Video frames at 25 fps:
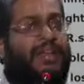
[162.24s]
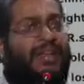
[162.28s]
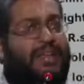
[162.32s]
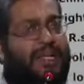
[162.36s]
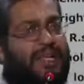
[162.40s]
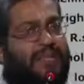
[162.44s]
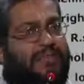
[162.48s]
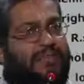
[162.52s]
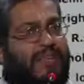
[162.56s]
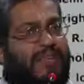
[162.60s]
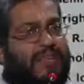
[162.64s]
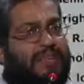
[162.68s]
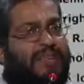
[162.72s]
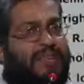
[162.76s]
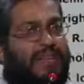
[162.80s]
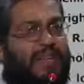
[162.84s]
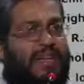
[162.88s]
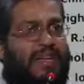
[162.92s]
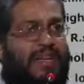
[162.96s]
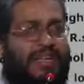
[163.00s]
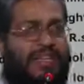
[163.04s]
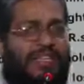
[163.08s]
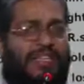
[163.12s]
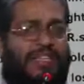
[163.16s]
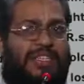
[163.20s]

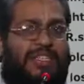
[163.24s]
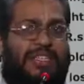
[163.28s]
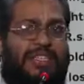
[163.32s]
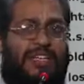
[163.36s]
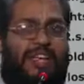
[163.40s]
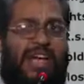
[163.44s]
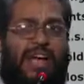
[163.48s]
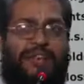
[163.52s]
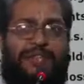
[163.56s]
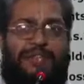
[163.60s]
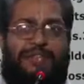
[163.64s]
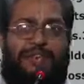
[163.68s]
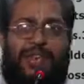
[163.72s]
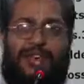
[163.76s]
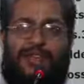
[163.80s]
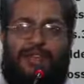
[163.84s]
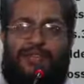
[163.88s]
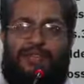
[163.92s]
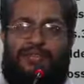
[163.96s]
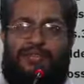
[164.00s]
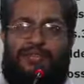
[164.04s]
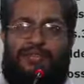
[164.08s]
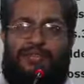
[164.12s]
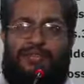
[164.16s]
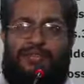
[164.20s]
Investment decision affects
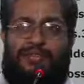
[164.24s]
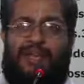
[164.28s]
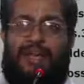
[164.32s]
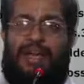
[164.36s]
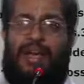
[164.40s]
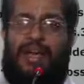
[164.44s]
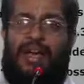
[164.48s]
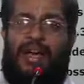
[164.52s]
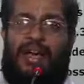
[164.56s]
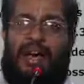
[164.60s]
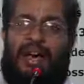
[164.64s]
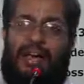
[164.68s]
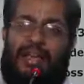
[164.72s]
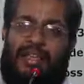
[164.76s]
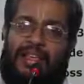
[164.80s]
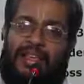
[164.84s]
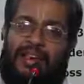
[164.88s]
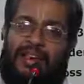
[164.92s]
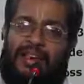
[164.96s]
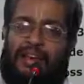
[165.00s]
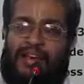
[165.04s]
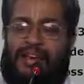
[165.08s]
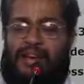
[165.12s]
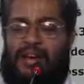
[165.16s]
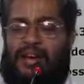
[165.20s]
through the
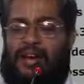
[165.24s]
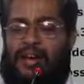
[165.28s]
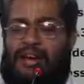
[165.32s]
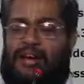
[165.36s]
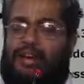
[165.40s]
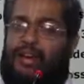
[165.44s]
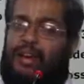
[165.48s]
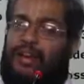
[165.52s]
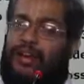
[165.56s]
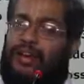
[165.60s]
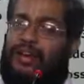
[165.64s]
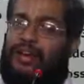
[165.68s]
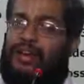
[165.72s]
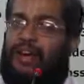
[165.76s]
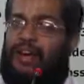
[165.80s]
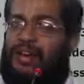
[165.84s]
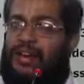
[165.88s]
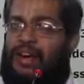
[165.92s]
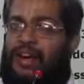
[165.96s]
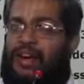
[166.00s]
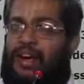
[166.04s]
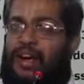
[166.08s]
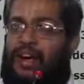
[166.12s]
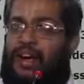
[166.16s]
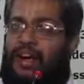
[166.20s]
IRR or
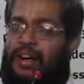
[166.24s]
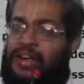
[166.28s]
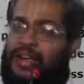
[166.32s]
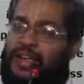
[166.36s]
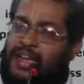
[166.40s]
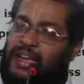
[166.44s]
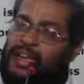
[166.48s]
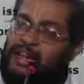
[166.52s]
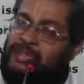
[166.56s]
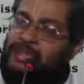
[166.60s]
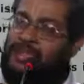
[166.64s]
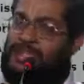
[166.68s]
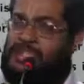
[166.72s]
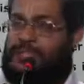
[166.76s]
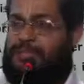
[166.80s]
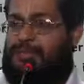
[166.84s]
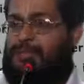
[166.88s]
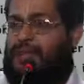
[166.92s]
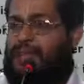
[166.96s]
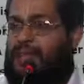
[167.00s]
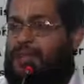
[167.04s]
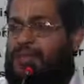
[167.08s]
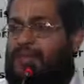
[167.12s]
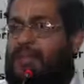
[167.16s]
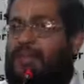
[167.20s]
return on
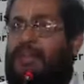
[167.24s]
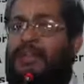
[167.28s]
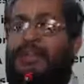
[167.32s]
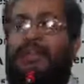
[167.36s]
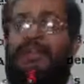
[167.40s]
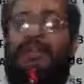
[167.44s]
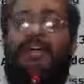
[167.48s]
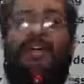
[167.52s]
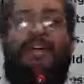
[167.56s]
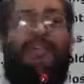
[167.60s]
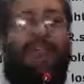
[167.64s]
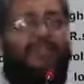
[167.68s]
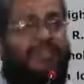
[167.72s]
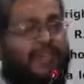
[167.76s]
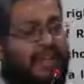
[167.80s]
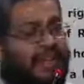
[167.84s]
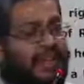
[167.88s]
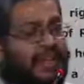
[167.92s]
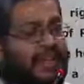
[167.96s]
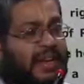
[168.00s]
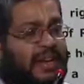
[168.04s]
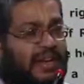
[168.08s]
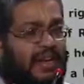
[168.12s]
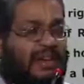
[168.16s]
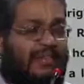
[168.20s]
investment.
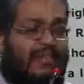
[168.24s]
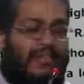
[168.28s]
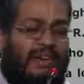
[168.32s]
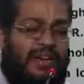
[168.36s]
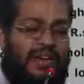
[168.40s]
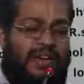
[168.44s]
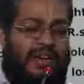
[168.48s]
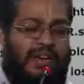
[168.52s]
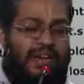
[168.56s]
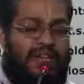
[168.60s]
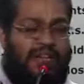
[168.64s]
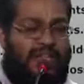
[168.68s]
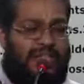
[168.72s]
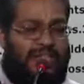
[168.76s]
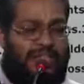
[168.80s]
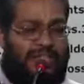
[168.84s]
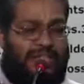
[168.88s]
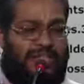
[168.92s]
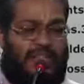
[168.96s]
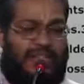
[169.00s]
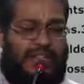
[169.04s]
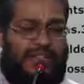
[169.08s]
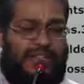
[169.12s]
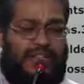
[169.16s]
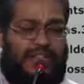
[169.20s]
Will the dividend
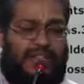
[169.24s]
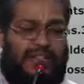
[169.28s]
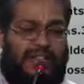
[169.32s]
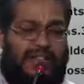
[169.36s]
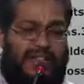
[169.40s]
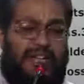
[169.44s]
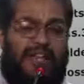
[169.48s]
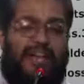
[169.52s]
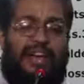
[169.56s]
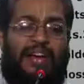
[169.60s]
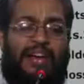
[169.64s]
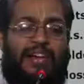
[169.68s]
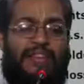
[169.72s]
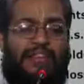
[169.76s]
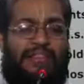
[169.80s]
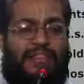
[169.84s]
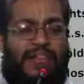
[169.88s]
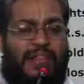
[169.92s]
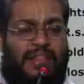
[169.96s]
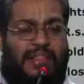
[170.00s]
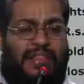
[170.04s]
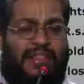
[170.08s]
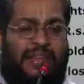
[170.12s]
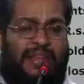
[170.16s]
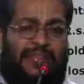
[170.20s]
decision affect the
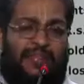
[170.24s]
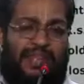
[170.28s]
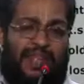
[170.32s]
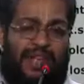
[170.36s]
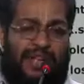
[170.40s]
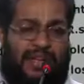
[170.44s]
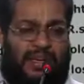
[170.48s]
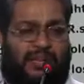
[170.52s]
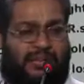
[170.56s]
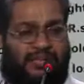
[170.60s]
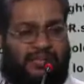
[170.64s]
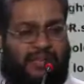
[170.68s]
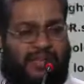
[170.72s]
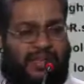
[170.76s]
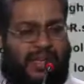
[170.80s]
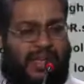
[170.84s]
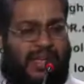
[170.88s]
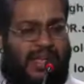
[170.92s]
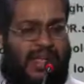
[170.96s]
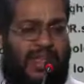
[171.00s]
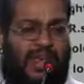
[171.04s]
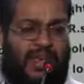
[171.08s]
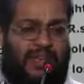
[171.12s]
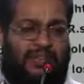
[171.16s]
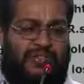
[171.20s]
wealth of the
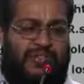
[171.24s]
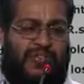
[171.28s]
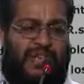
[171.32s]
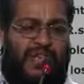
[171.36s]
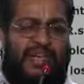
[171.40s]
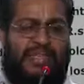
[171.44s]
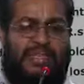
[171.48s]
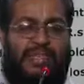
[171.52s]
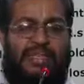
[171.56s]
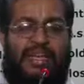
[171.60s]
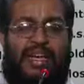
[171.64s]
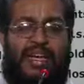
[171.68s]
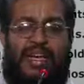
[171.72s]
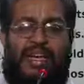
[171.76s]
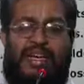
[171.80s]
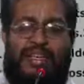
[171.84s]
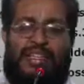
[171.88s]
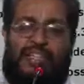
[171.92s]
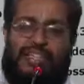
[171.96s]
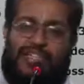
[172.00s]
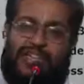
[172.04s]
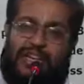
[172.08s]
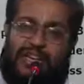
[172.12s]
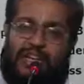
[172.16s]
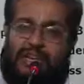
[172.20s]
company as well as the
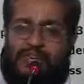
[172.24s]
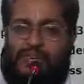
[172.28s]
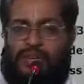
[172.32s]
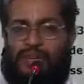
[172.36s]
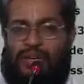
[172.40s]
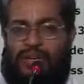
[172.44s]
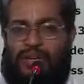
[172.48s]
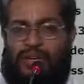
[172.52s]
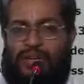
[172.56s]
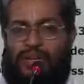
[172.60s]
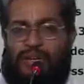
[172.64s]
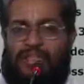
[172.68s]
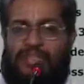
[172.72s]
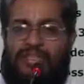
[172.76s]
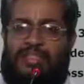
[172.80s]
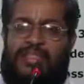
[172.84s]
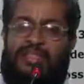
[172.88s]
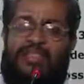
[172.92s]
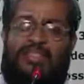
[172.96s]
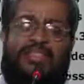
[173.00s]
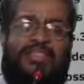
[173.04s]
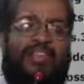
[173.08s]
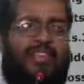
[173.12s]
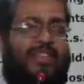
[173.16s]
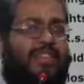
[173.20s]
shareholders
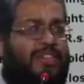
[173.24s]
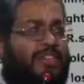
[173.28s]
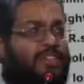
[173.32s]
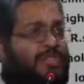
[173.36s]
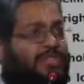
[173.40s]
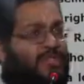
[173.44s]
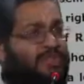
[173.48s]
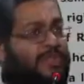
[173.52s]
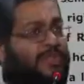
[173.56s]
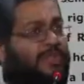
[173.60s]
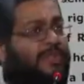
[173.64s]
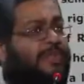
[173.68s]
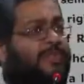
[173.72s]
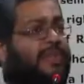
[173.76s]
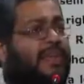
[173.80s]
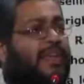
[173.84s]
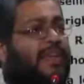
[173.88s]
is the issue.